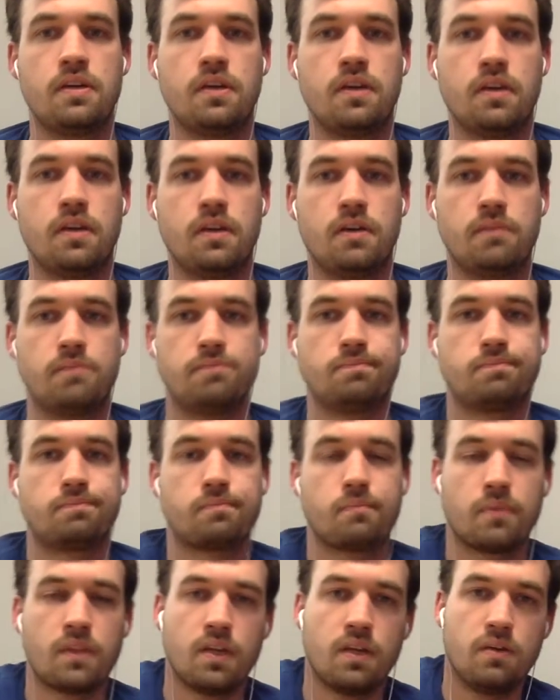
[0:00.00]

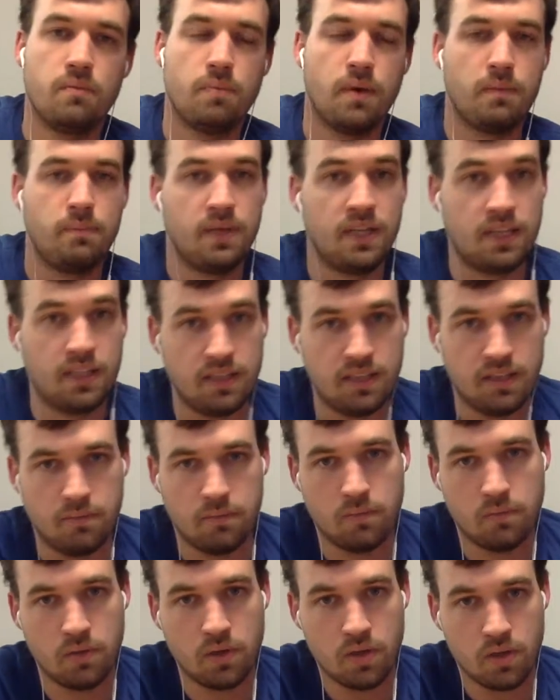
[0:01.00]
by making
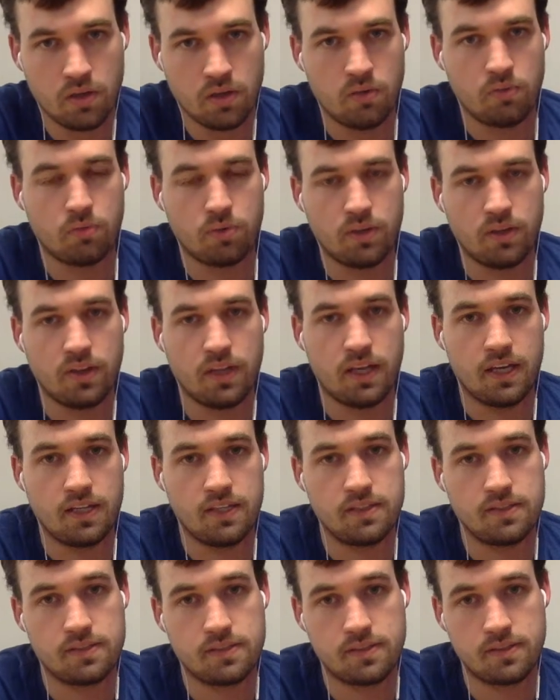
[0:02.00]
them
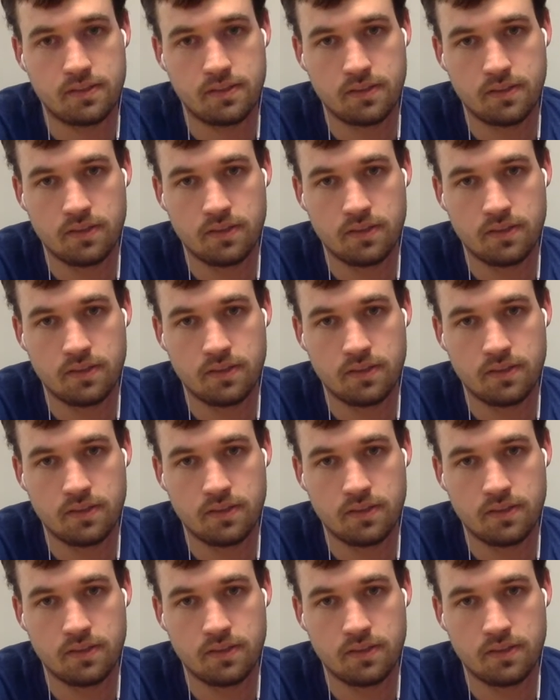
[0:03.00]
realize